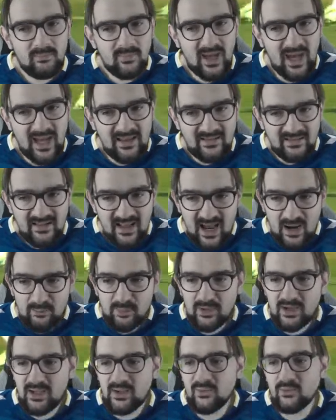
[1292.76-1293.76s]
And
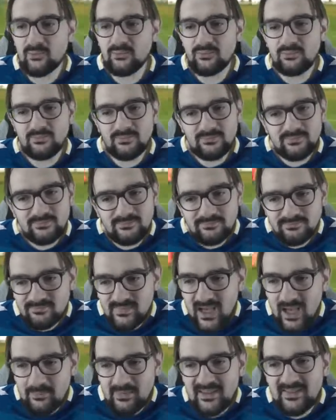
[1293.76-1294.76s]
Gnabry,
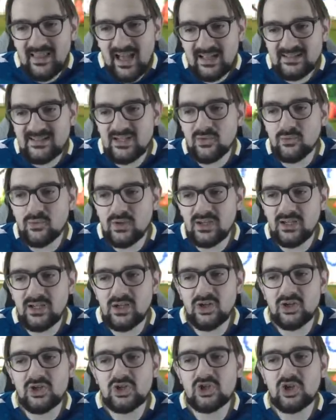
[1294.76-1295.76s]
I mean, that's a really
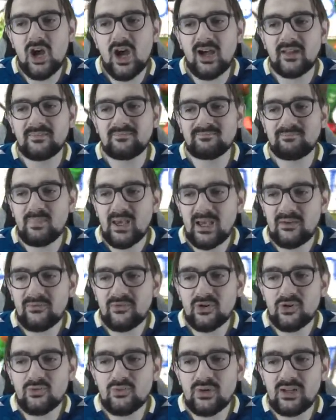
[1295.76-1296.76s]
good shot.
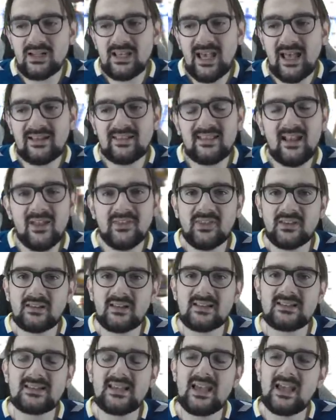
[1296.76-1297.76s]
Pickford really had nothing
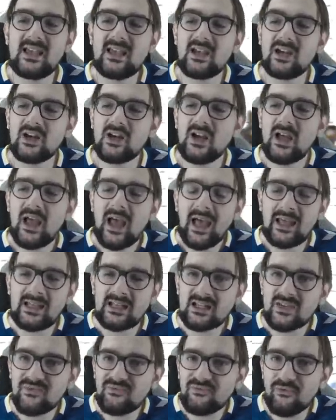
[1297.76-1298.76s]
to say here. And
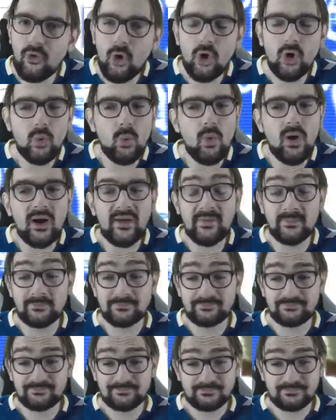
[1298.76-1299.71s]
it's 4-1.